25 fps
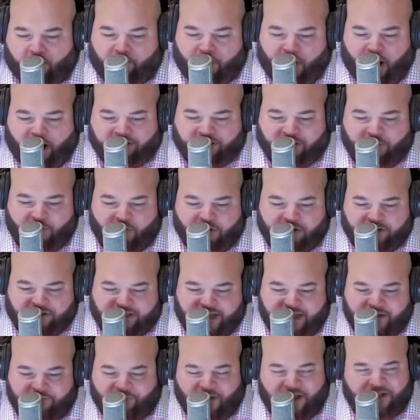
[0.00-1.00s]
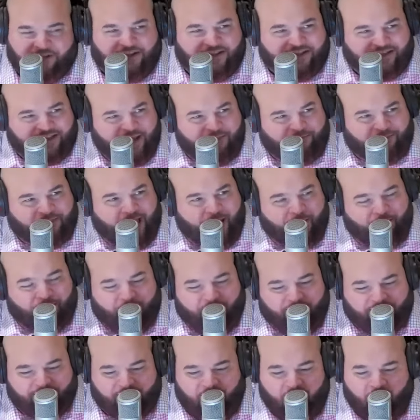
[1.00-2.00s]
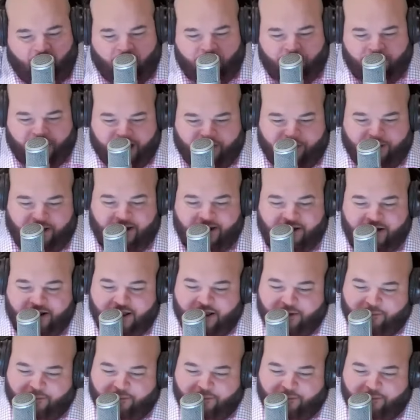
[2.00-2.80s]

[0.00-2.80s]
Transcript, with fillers: Baltimore's defense. Let's keep that bet going, baby.